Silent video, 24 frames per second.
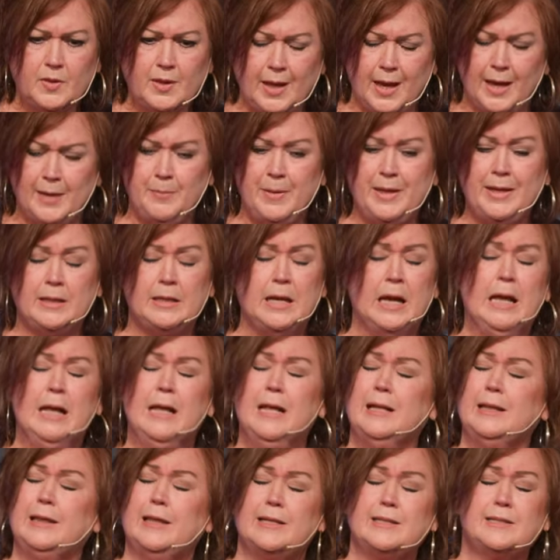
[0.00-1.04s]
Amen.
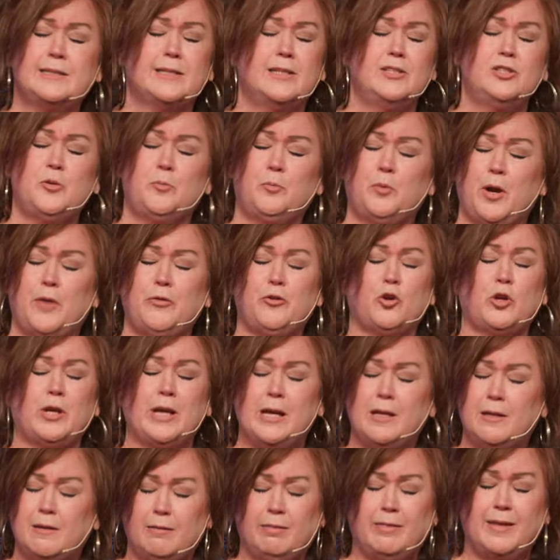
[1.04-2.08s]
Listen to Brother
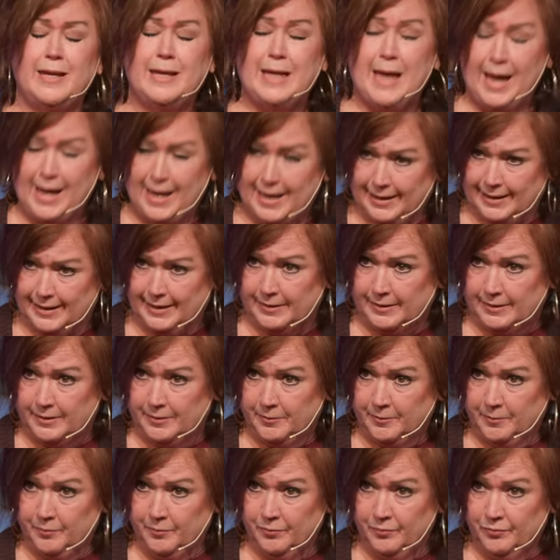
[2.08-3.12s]
Kenneth E. Hagin.
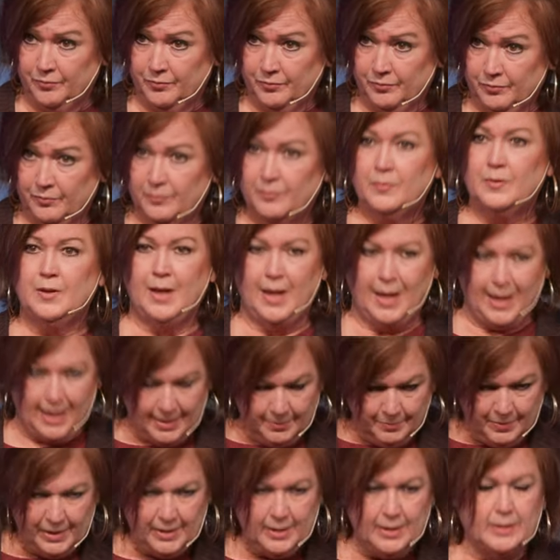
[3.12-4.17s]

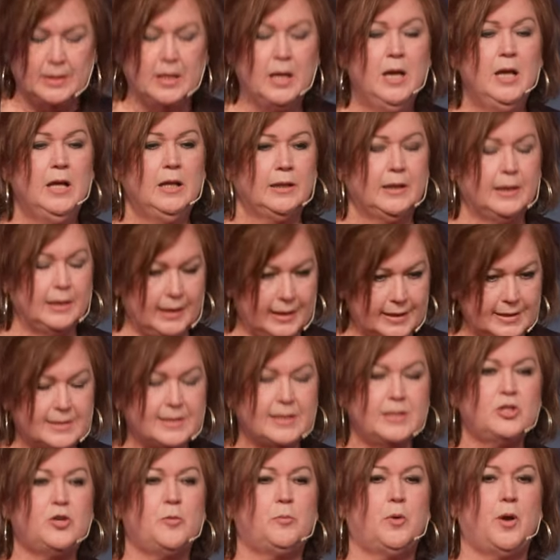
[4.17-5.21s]
Amen.
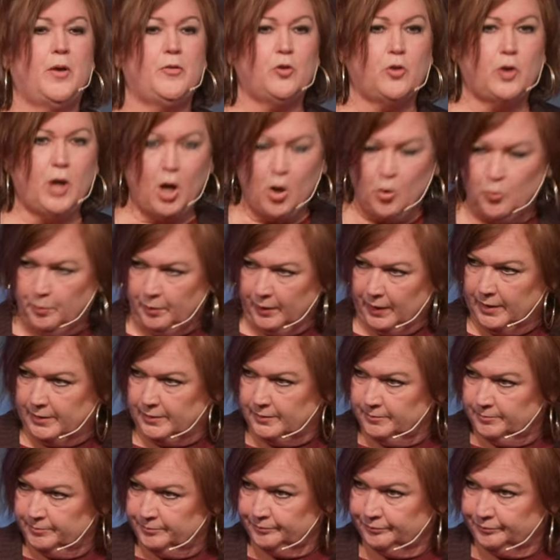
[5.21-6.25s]
Listen to Brother
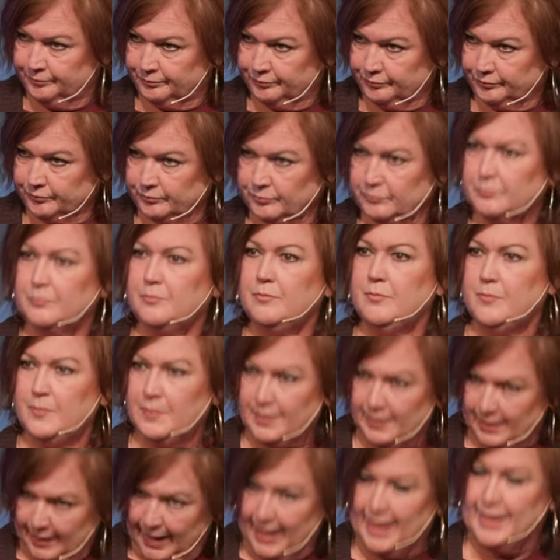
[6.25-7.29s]
Copeland.
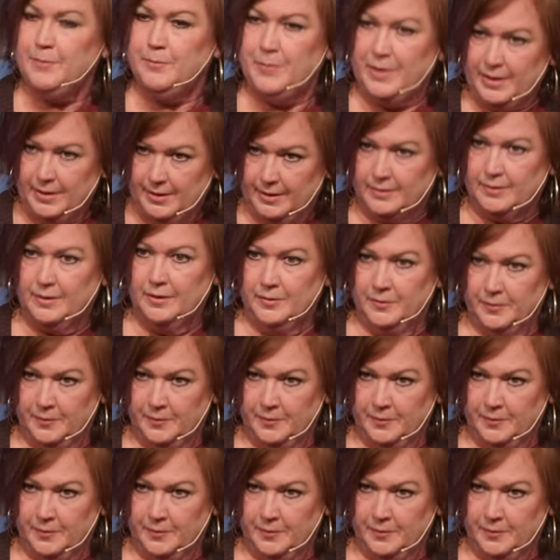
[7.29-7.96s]
Amen.